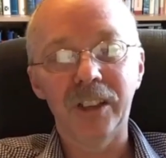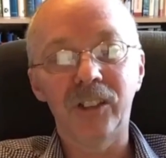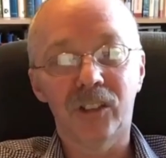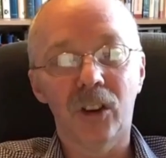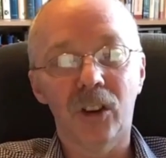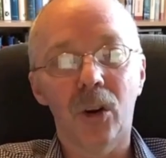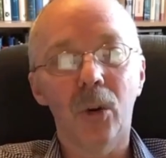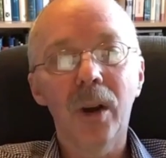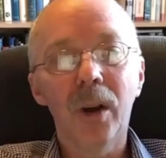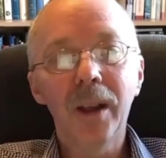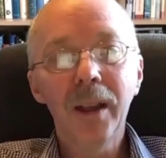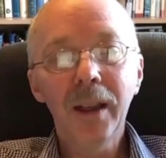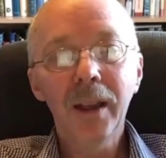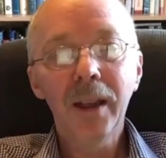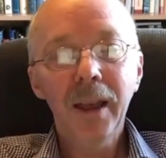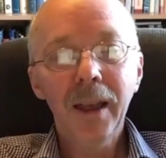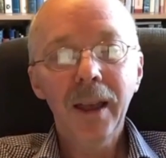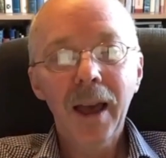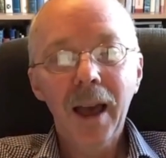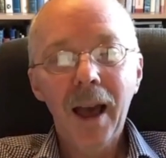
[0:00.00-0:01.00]
So
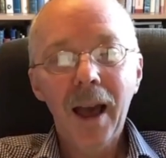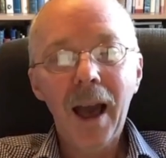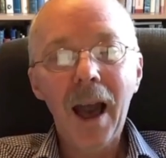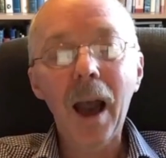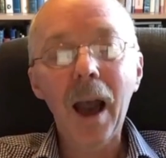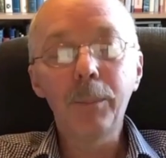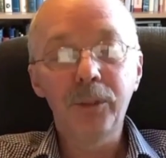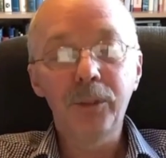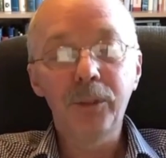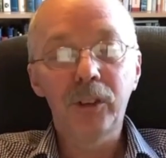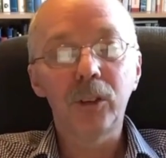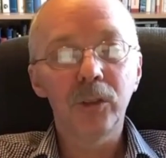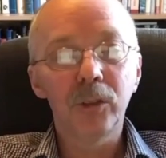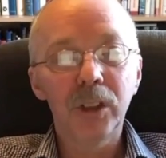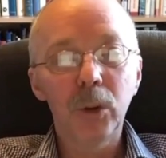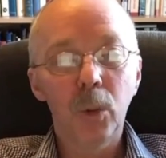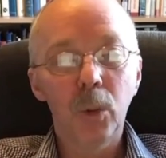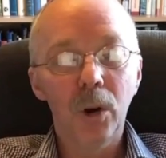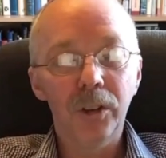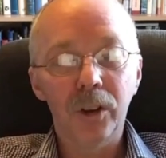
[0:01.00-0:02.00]

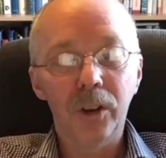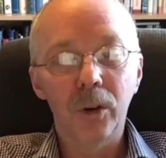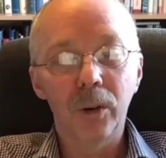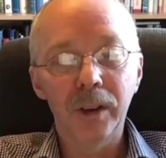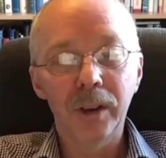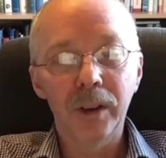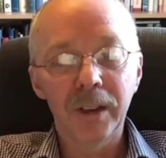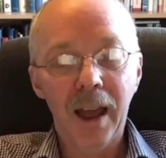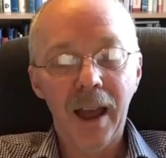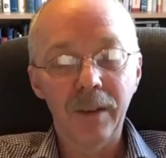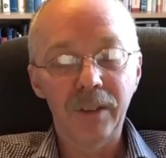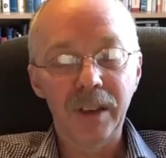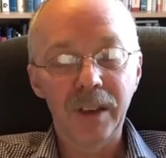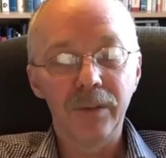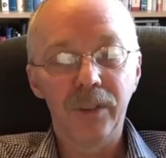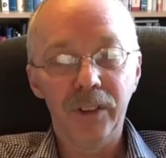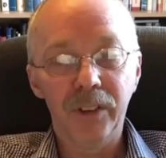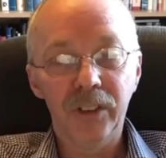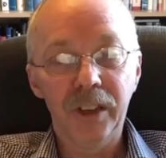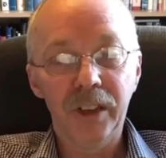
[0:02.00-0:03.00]
absolutely worth going and having a
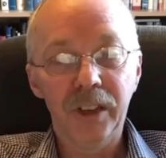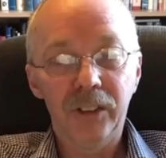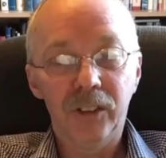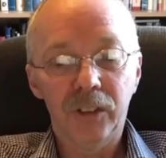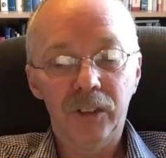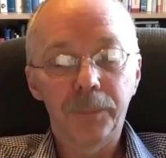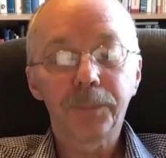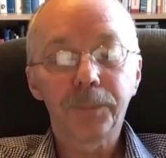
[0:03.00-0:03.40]
visit.